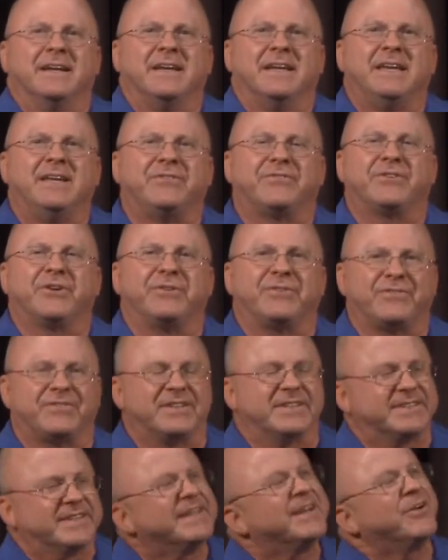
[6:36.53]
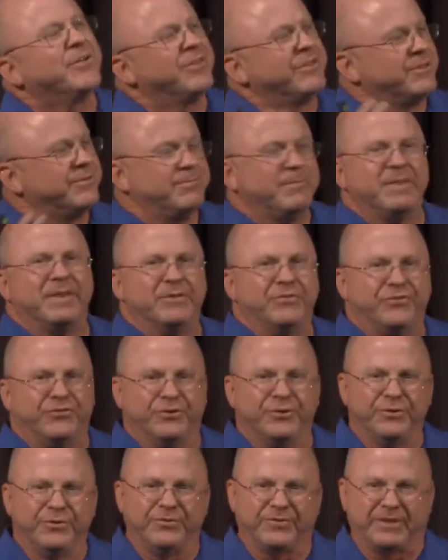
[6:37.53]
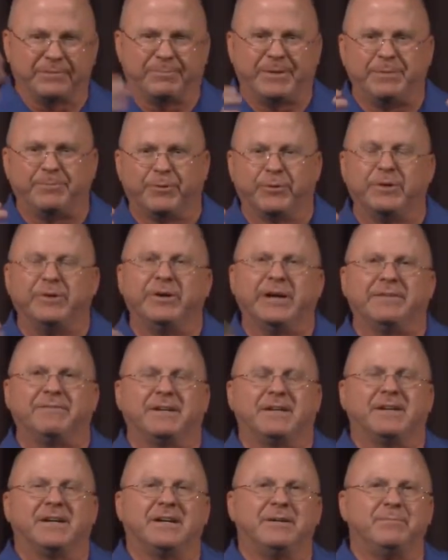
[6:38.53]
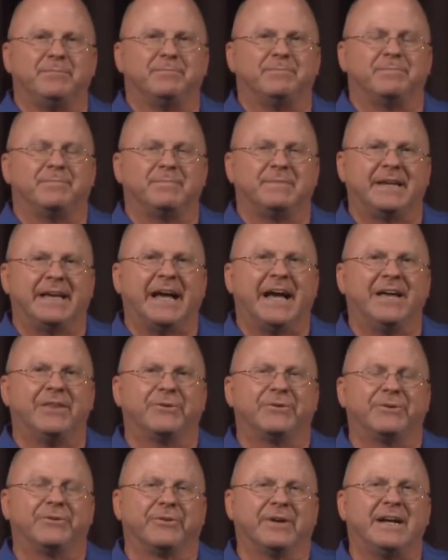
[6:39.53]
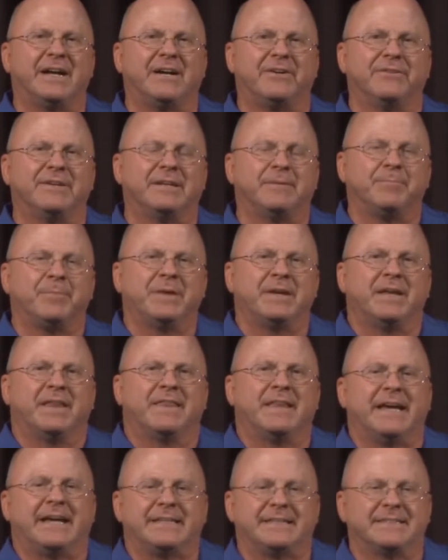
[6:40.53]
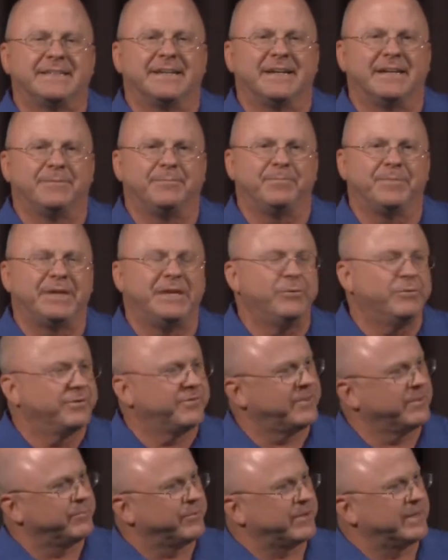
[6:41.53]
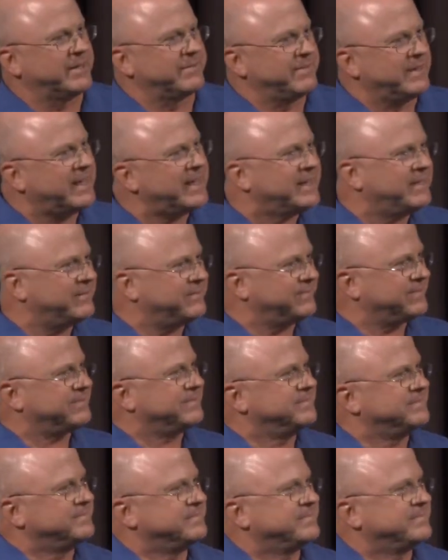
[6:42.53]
he starts to tell the Jews, the people who had come gathered around, that he was the bread of life.